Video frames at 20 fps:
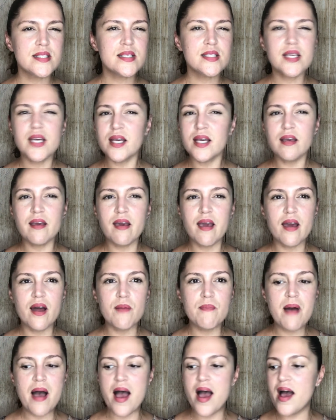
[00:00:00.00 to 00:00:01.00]

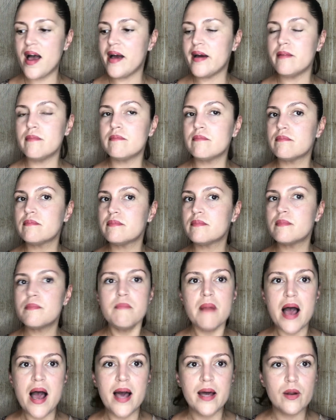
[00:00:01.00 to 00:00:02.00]
skincare matte,
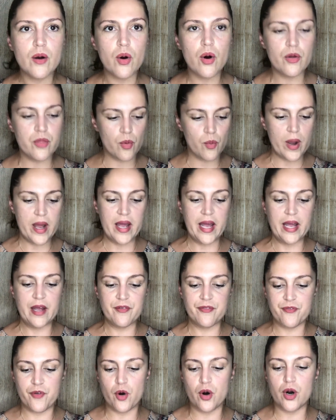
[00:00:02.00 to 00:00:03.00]
matte all the way
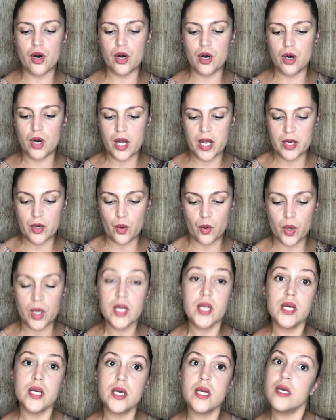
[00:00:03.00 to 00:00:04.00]
for an
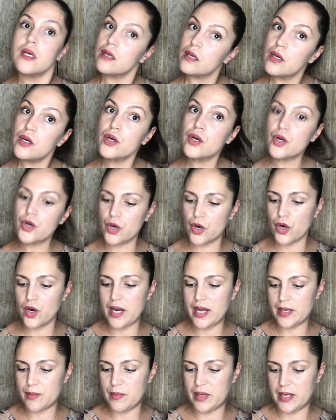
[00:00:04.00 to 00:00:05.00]
oily girl
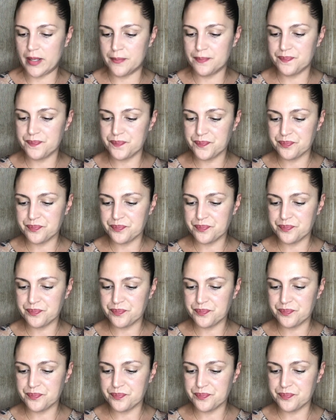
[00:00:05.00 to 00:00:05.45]
like me.